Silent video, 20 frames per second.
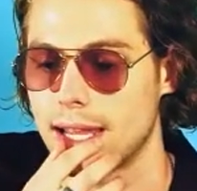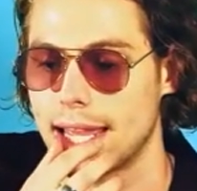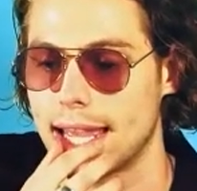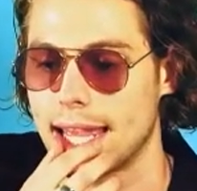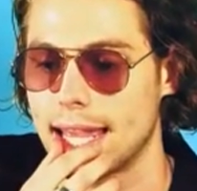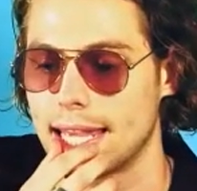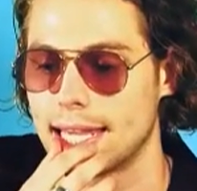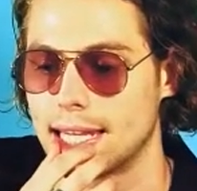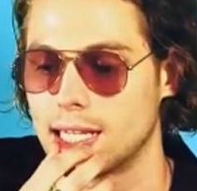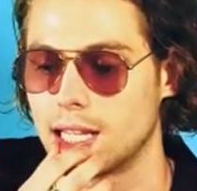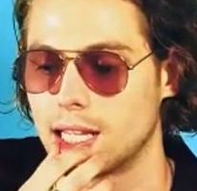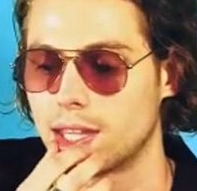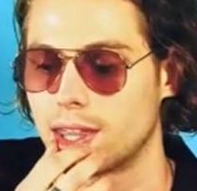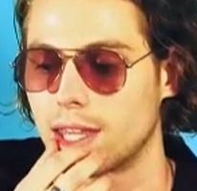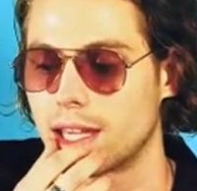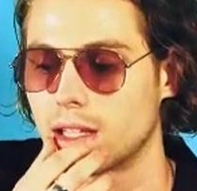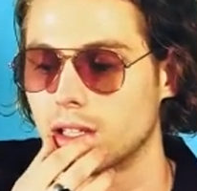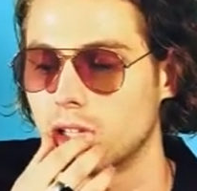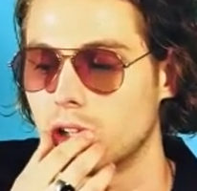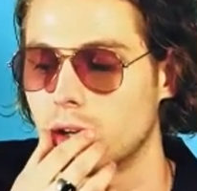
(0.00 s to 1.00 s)
and I
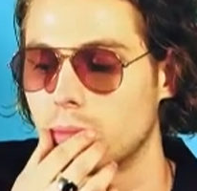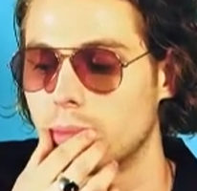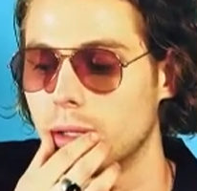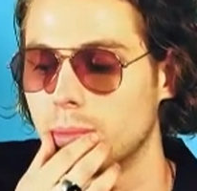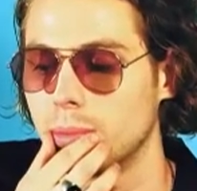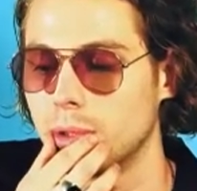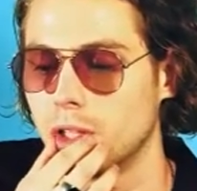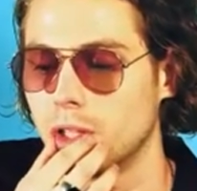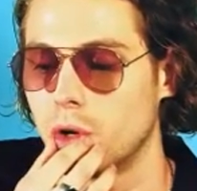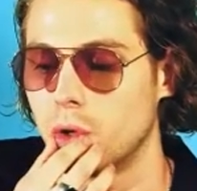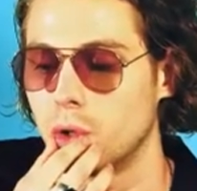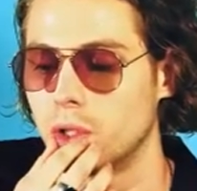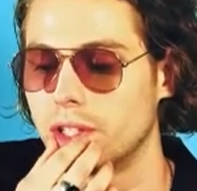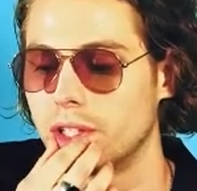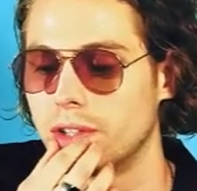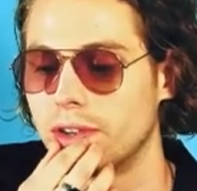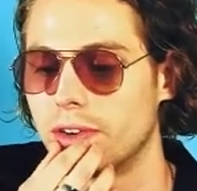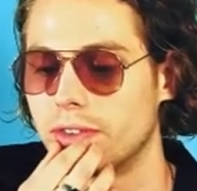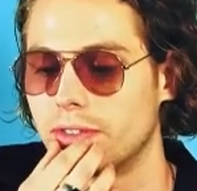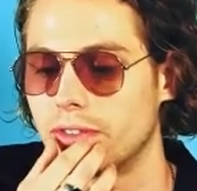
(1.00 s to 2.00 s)
think a lot of people
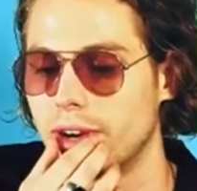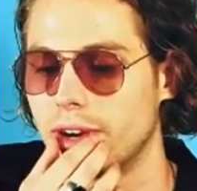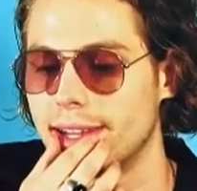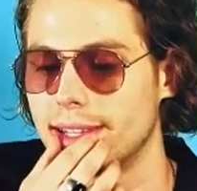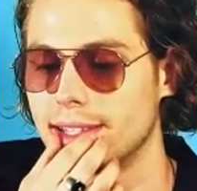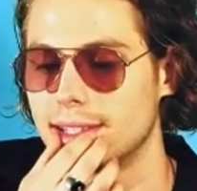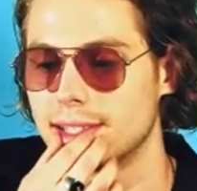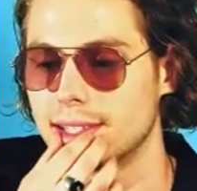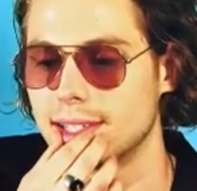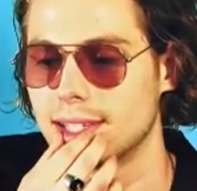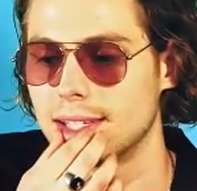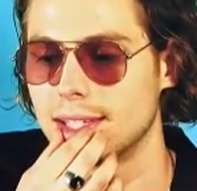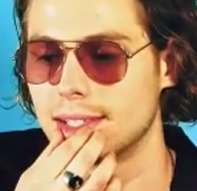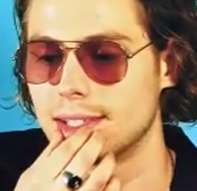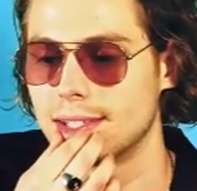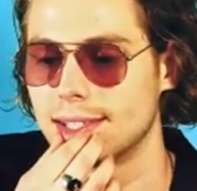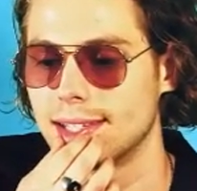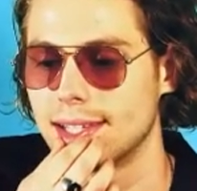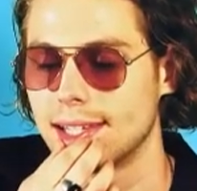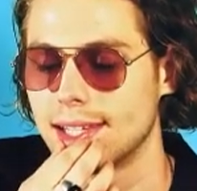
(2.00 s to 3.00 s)
only are friends
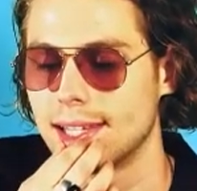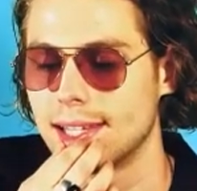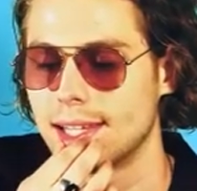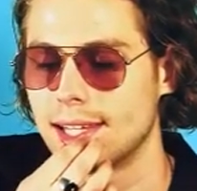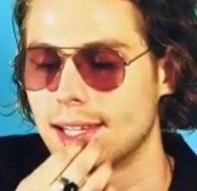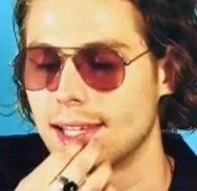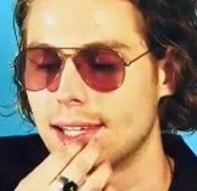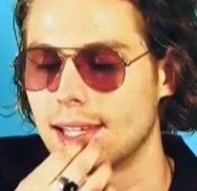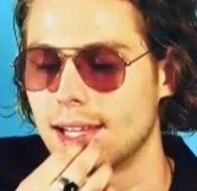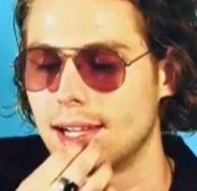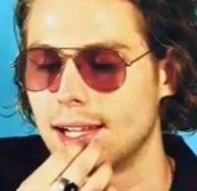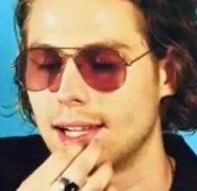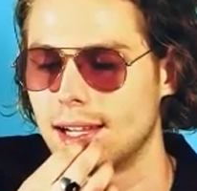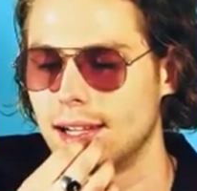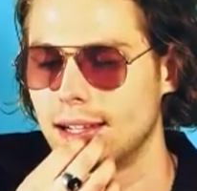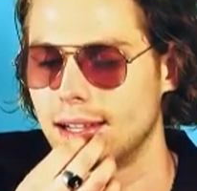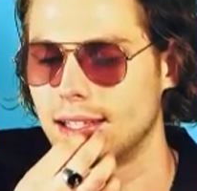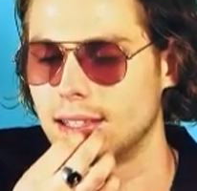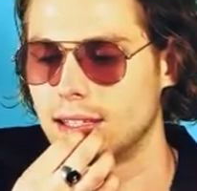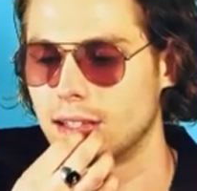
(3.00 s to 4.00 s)
in
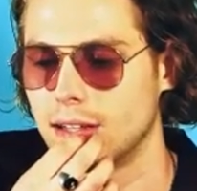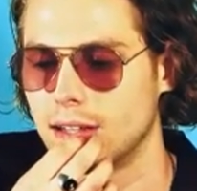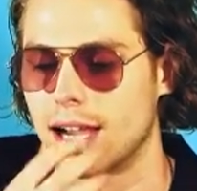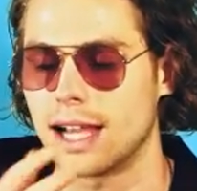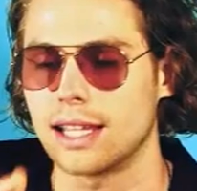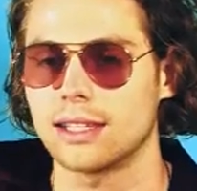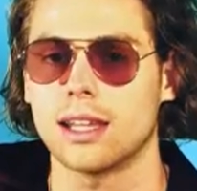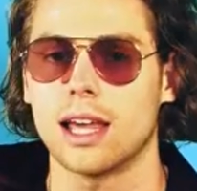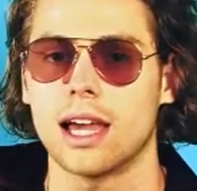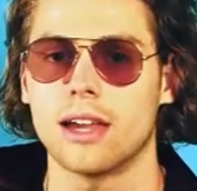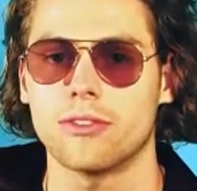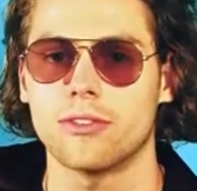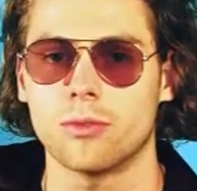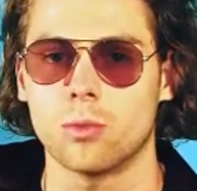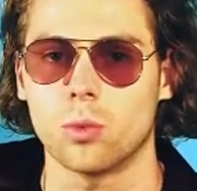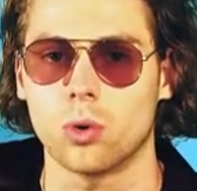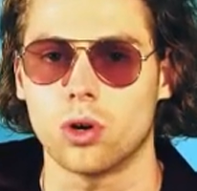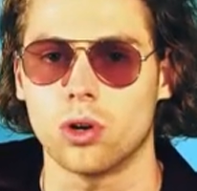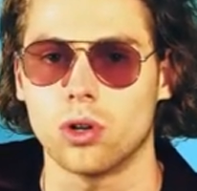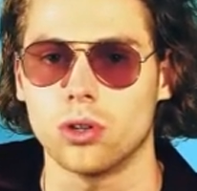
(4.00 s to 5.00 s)
uh, in the nightlife
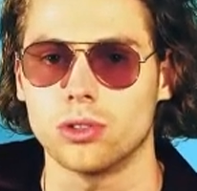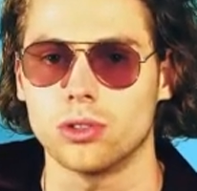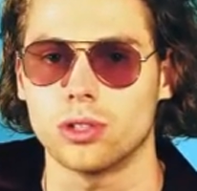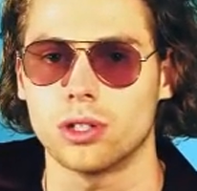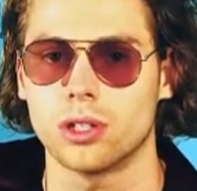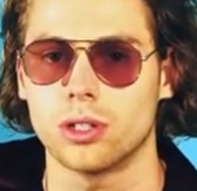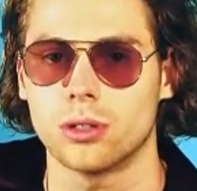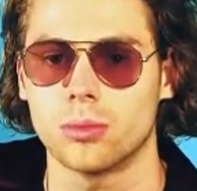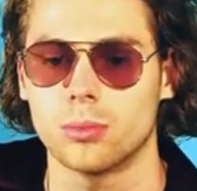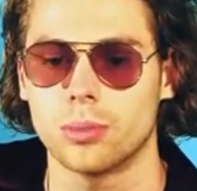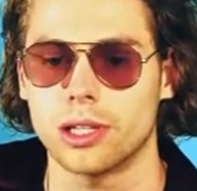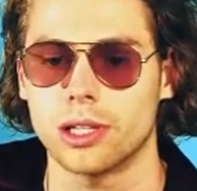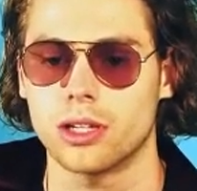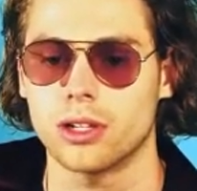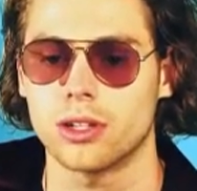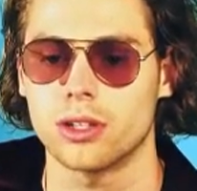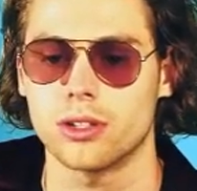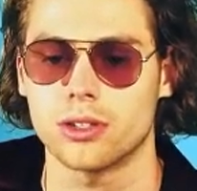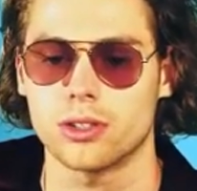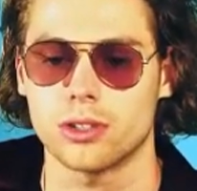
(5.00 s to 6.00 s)
world
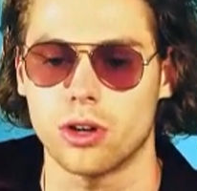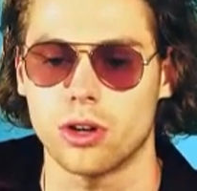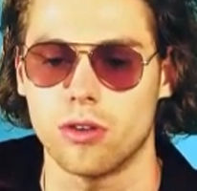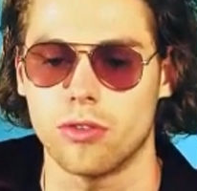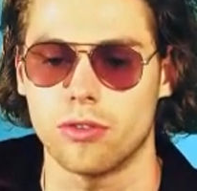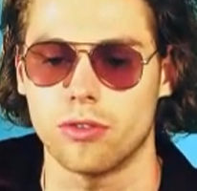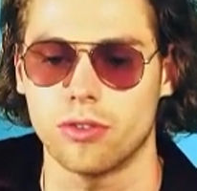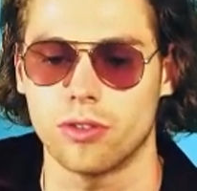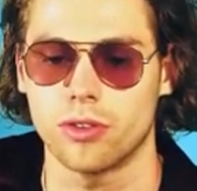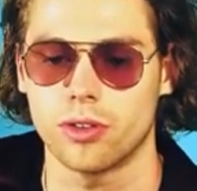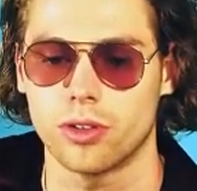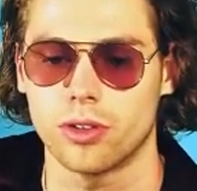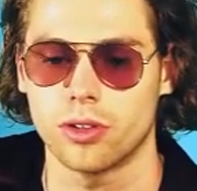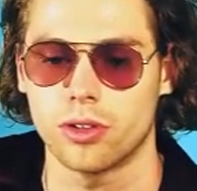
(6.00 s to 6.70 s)
because of,